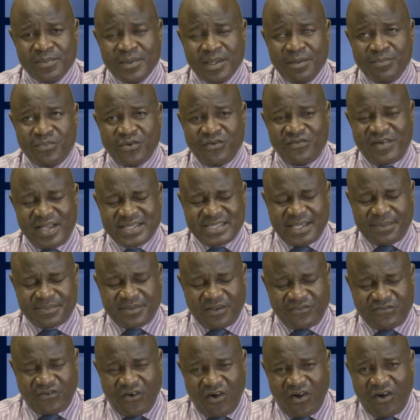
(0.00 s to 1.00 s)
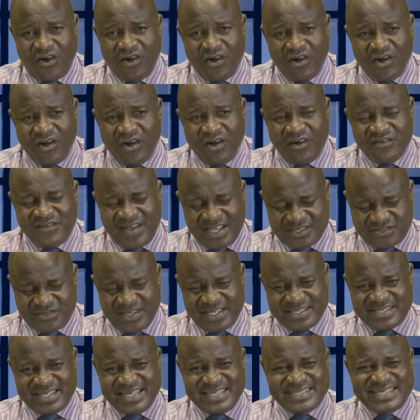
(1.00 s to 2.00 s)
Proverbs chapter 4, verse
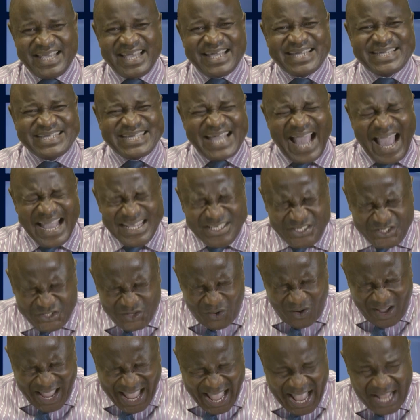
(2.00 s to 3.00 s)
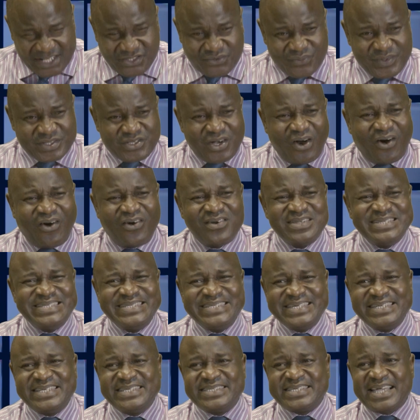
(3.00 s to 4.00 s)
23. Say, guide your heart with all
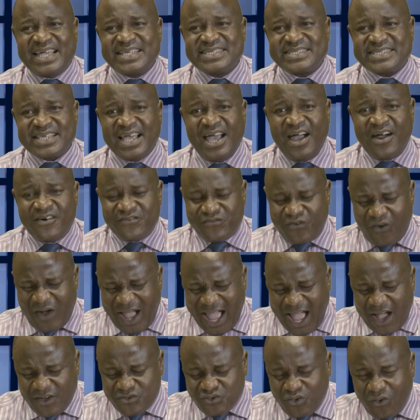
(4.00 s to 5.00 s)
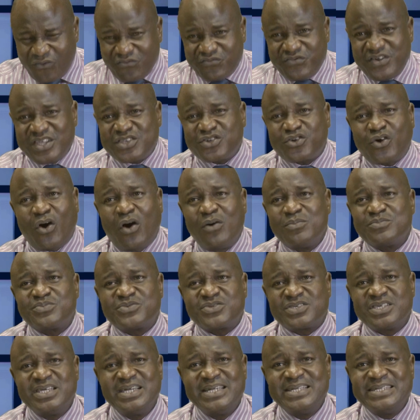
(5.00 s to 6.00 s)
diligence, for out of it
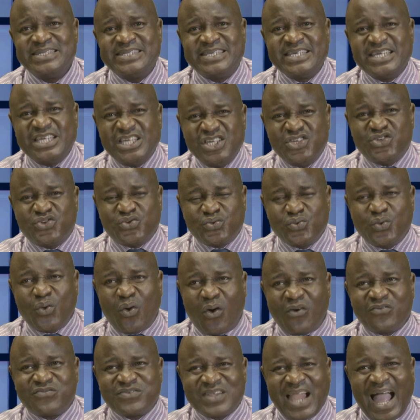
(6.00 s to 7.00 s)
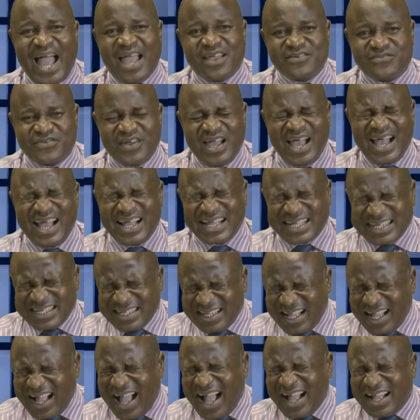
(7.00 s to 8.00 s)
comes the issue of life.
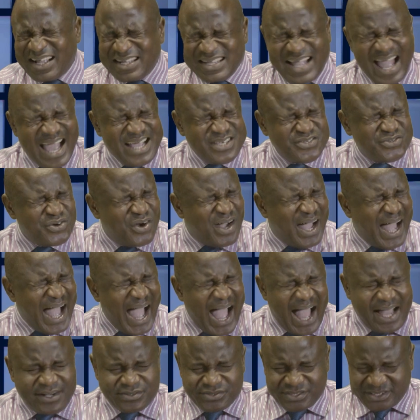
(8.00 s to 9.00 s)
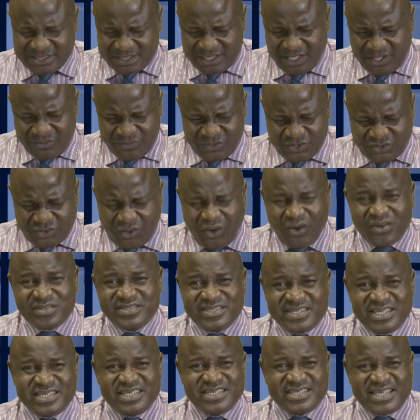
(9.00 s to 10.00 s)
Guide your heart with all
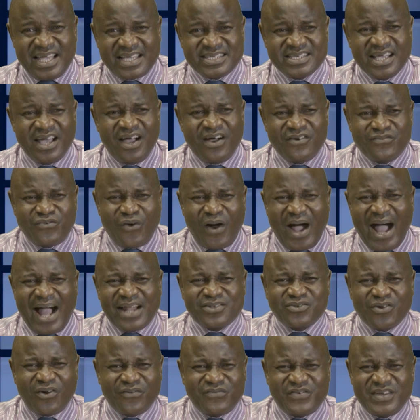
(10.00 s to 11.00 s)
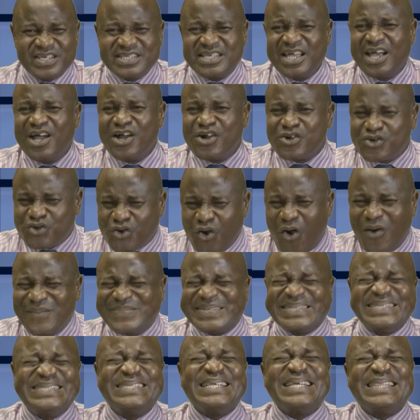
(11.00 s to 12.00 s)
diligence, for out of it
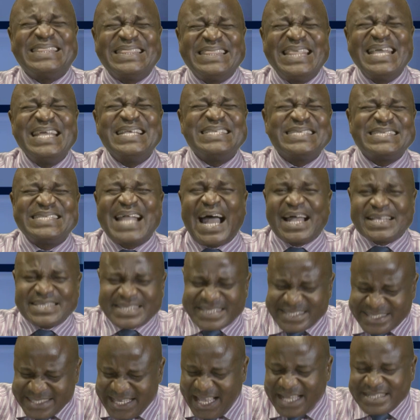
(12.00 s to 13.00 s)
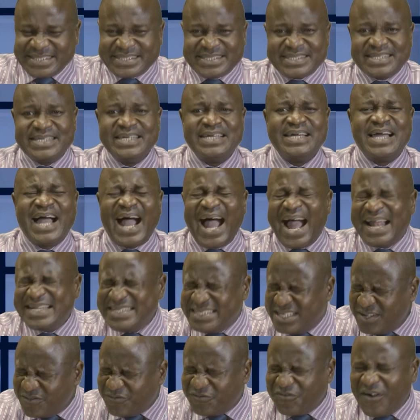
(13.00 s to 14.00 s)
comes the things that set and
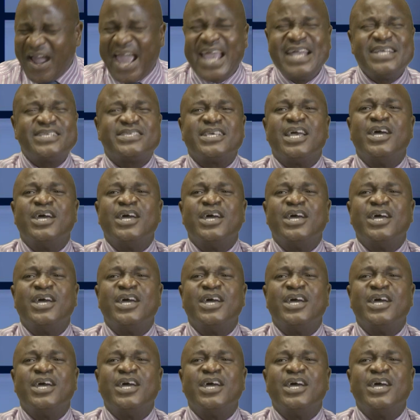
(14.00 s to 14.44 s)
defines